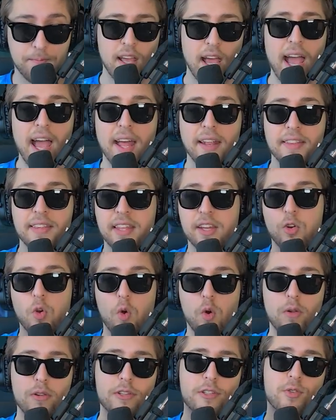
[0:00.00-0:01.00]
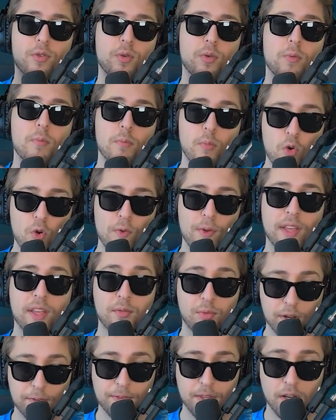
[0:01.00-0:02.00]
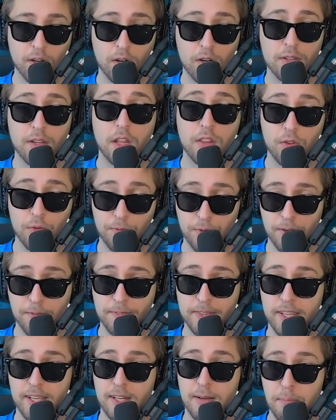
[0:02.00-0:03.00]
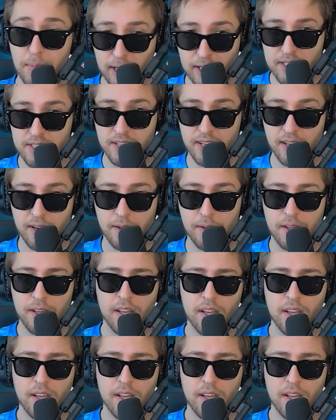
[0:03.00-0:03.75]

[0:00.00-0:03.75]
And they're also moving Rift Herald to 15 minutes again.